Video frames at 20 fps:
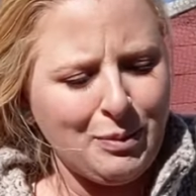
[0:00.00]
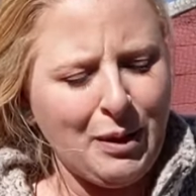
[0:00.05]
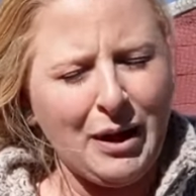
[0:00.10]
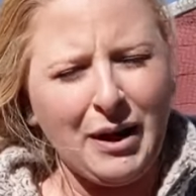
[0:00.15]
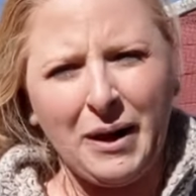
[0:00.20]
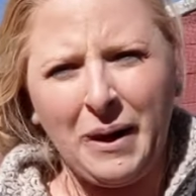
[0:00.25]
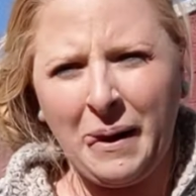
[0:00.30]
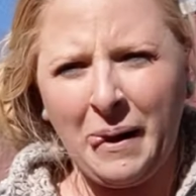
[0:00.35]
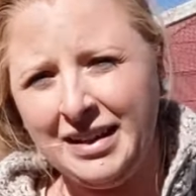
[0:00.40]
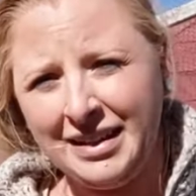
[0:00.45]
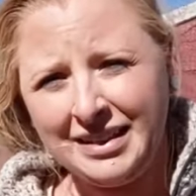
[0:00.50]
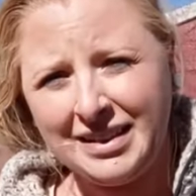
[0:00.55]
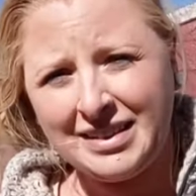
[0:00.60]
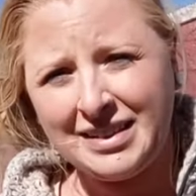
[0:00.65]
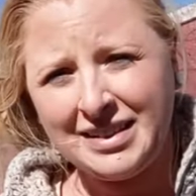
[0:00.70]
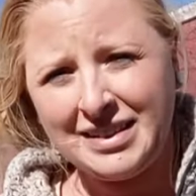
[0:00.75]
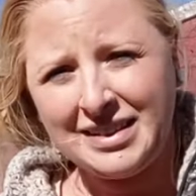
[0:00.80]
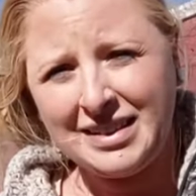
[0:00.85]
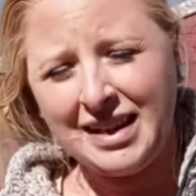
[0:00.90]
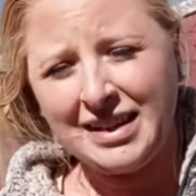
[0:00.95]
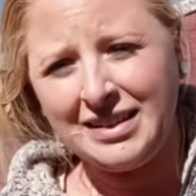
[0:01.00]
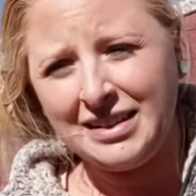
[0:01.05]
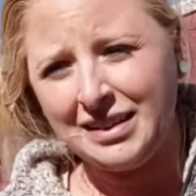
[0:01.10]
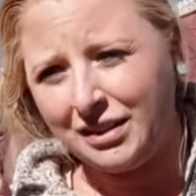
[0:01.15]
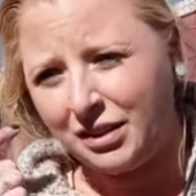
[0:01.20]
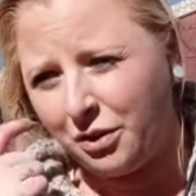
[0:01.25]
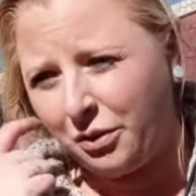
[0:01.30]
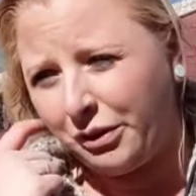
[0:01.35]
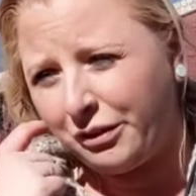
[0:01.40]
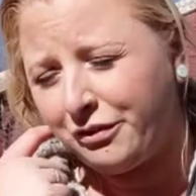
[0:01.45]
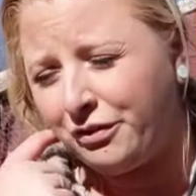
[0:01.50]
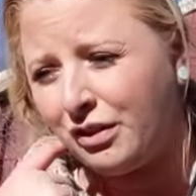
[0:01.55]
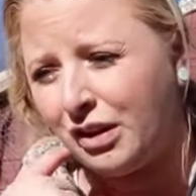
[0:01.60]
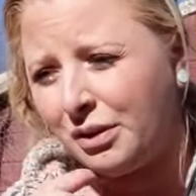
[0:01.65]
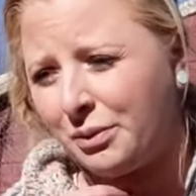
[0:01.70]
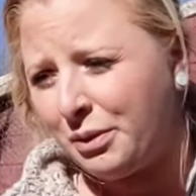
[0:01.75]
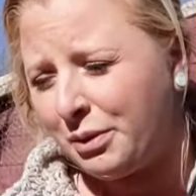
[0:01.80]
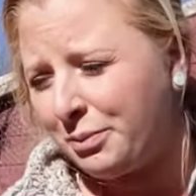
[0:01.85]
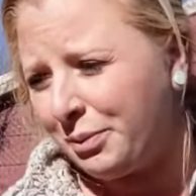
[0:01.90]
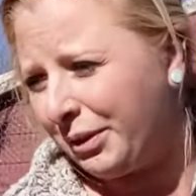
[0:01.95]
but this is the idea going
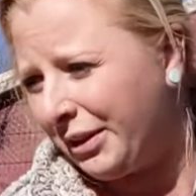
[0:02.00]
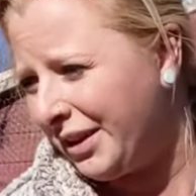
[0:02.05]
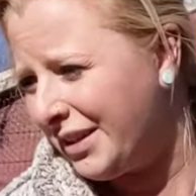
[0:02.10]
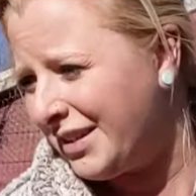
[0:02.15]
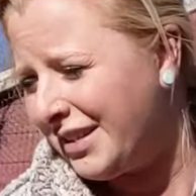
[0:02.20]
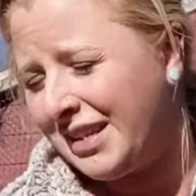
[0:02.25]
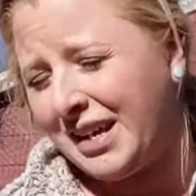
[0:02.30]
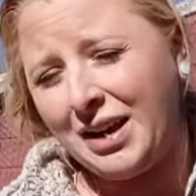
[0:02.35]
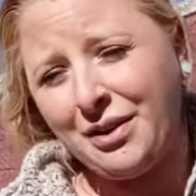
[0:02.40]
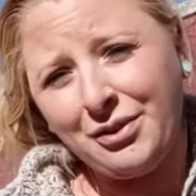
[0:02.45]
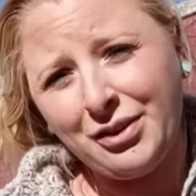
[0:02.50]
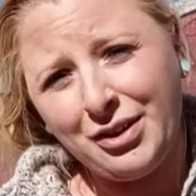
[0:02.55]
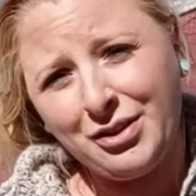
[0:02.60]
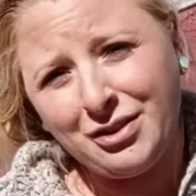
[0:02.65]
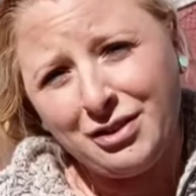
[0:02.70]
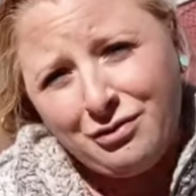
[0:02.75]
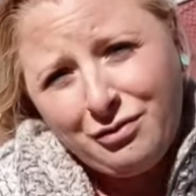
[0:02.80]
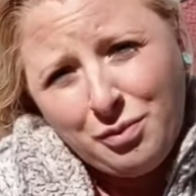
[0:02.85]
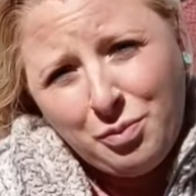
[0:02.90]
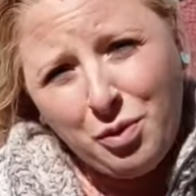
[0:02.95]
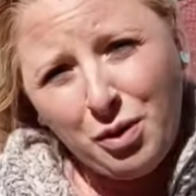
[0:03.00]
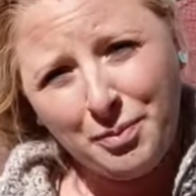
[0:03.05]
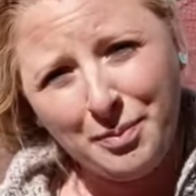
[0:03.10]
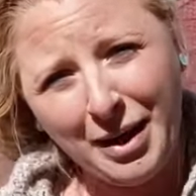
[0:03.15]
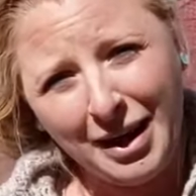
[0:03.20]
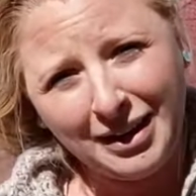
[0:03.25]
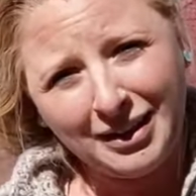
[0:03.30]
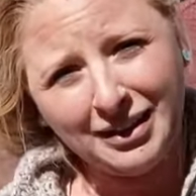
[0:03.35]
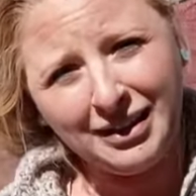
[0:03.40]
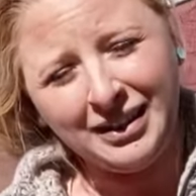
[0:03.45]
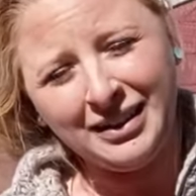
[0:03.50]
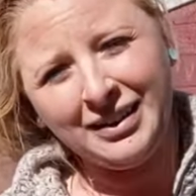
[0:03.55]
forward. We're gonna see how it goes and report back.